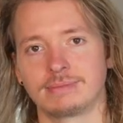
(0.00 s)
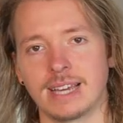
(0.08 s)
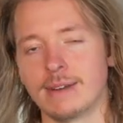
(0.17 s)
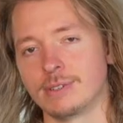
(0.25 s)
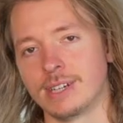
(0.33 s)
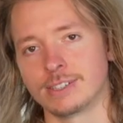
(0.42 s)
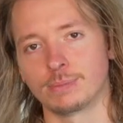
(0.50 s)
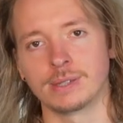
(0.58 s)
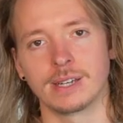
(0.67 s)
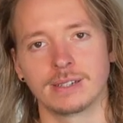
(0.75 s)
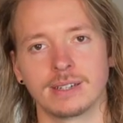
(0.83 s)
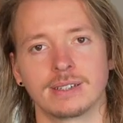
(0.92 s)
every day is a
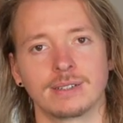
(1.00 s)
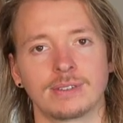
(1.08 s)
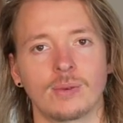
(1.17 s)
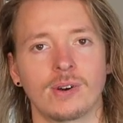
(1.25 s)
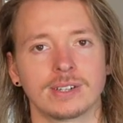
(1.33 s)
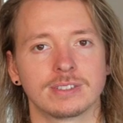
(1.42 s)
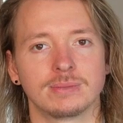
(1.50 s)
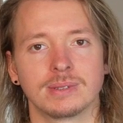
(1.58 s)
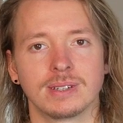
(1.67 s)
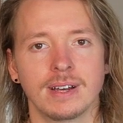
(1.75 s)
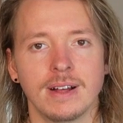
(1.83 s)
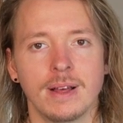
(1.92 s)
PA day if I want it to
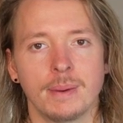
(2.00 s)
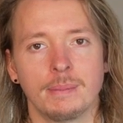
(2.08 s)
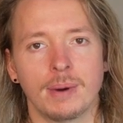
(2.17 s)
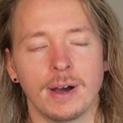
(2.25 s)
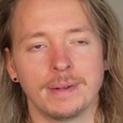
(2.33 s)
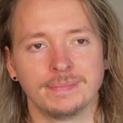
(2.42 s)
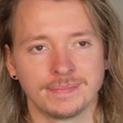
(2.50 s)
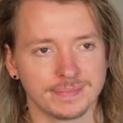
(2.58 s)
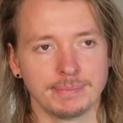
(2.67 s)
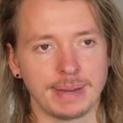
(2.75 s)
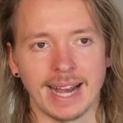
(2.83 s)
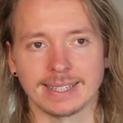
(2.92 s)
be. But
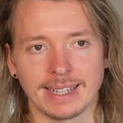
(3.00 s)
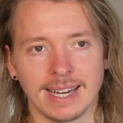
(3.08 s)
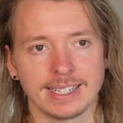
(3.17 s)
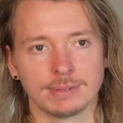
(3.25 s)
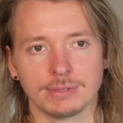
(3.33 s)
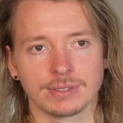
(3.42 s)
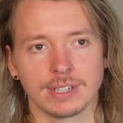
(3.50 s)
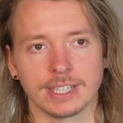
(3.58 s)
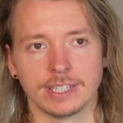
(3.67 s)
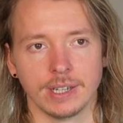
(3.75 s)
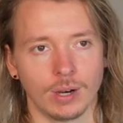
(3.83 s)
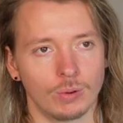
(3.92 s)
back then it was
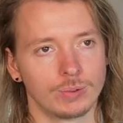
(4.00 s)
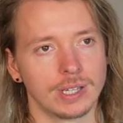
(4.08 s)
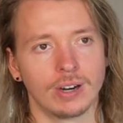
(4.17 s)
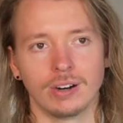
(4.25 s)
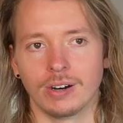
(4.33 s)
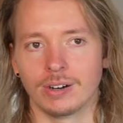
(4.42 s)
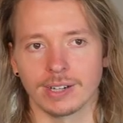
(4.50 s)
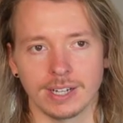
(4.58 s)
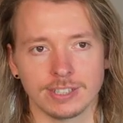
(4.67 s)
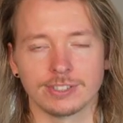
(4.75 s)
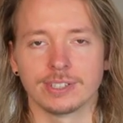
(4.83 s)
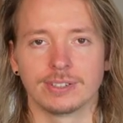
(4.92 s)
like, yo, we all got
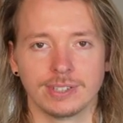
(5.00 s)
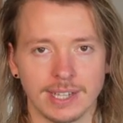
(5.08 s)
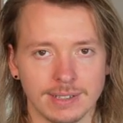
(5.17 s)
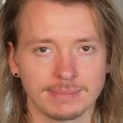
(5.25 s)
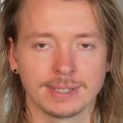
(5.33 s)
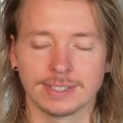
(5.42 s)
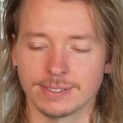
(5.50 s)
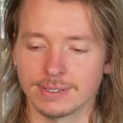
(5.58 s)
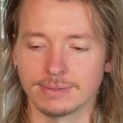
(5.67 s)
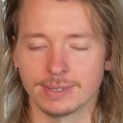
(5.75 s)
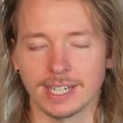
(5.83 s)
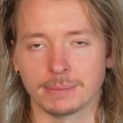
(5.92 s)
to chill now because
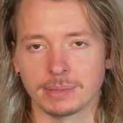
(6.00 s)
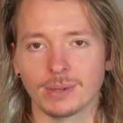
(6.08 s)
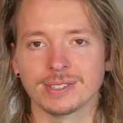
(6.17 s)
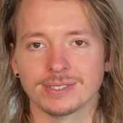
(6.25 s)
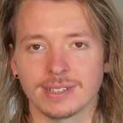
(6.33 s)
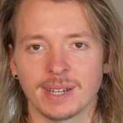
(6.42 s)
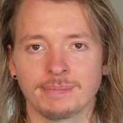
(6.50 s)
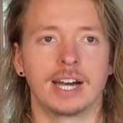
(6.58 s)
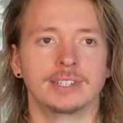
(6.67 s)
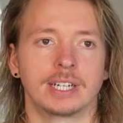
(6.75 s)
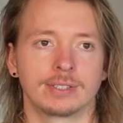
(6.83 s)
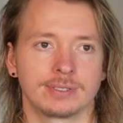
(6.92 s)
we got a bonus day.
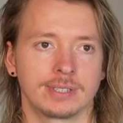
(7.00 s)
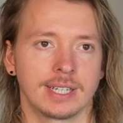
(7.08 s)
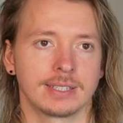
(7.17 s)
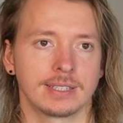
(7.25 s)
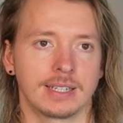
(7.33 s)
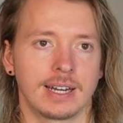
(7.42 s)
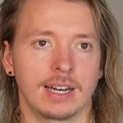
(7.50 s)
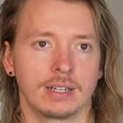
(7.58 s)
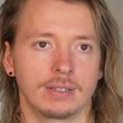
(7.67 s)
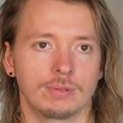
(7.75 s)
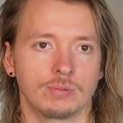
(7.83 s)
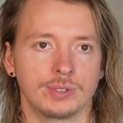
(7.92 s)
Another thing that
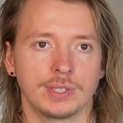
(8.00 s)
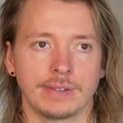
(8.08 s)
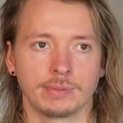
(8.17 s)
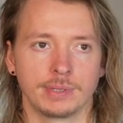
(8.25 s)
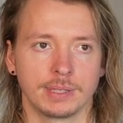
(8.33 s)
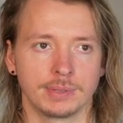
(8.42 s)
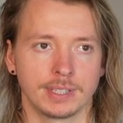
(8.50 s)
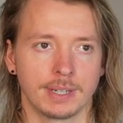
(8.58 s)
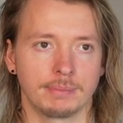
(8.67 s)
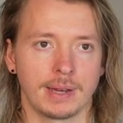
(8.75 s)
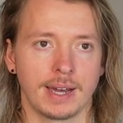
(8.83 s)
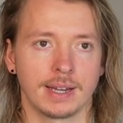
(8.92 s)
I will never be able to
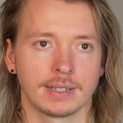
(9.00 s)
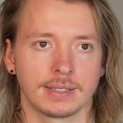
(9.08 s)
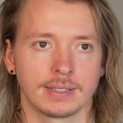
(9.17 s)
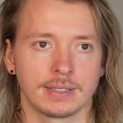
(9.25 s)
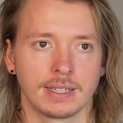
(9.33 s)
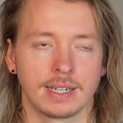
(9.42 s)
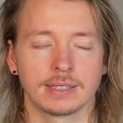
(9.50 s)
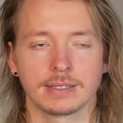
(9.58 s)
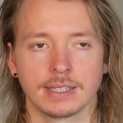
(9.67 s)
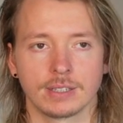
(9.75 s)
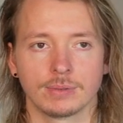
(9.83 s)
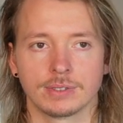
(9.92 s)
get back that I
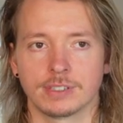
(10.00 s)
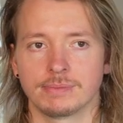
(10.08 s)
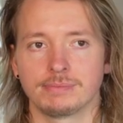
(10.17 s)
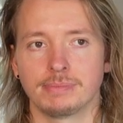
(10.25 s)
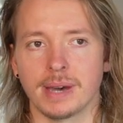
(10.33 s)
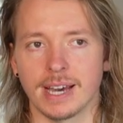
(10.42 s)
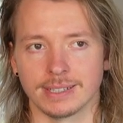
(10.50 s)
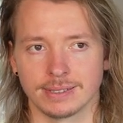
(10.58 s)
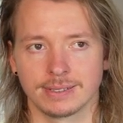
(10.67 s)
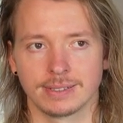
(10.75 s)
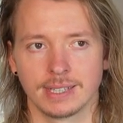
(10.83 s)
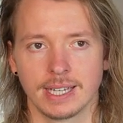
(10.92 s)
think was the
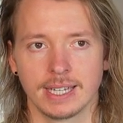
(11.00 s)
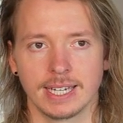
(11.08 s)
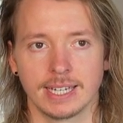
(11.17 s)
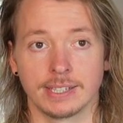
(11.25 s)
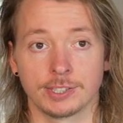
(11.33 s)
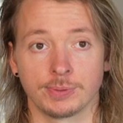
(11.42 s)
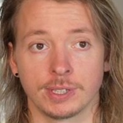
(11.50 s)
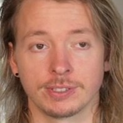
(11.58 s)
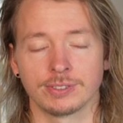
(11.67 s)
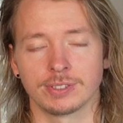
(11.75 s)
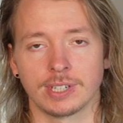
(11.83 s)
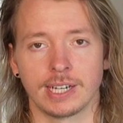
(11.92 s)
best, and this
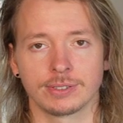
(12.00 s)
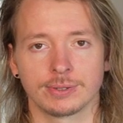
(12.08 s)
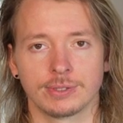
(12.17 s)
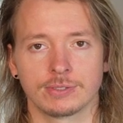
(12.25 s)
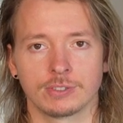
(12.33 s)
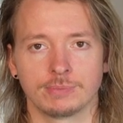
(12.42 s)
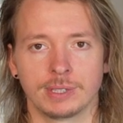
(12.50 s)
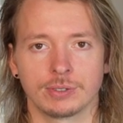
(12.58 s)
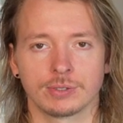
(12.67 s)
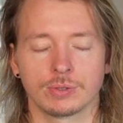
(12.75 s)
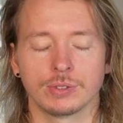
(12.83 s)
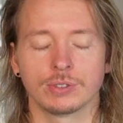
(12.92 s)
wasn't just high school, this was middle
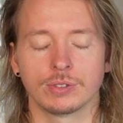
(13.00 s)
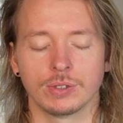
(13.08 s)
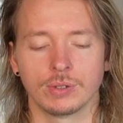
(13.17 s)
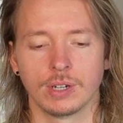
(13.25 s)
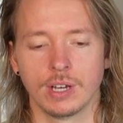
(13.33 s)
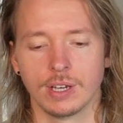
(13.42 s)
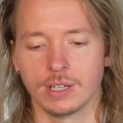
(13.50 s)
school too,